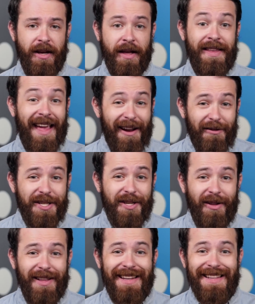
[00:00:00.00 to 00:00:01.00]
And the
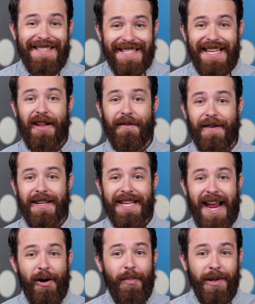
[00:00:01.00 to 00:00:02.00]
aerosol in itself is
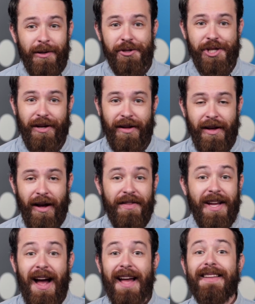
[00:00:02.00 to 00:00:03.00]
air pollution, of
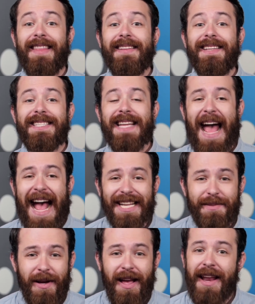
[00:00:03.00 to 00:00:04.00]
the kind that leads to
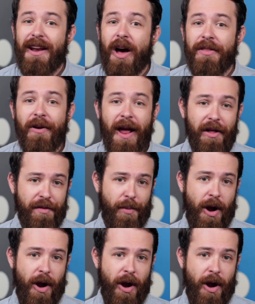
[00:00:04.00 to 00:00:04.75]
asthma and other health